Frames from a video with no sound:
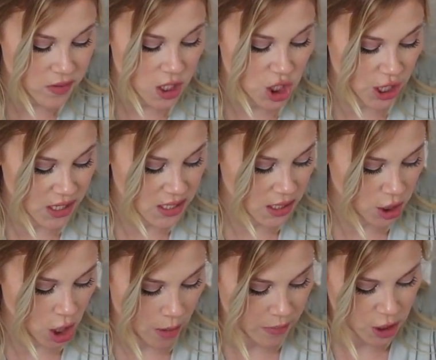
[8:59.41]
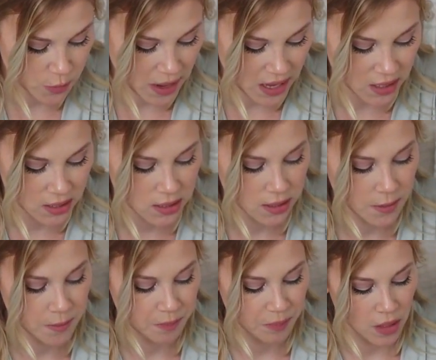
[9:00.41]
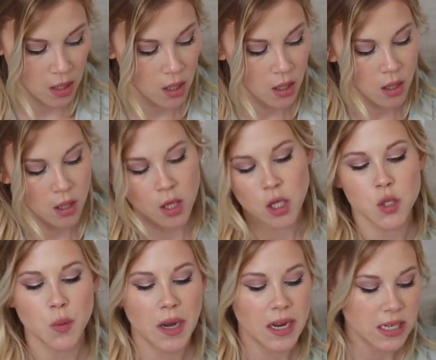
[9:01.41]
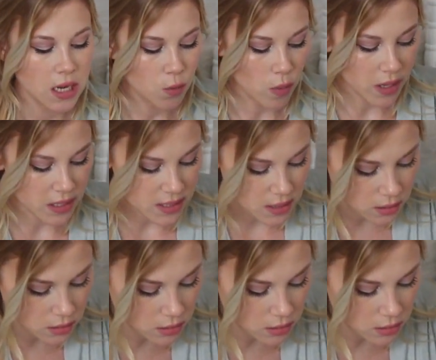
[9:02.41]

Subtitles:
suggested garbage bags. So what I did was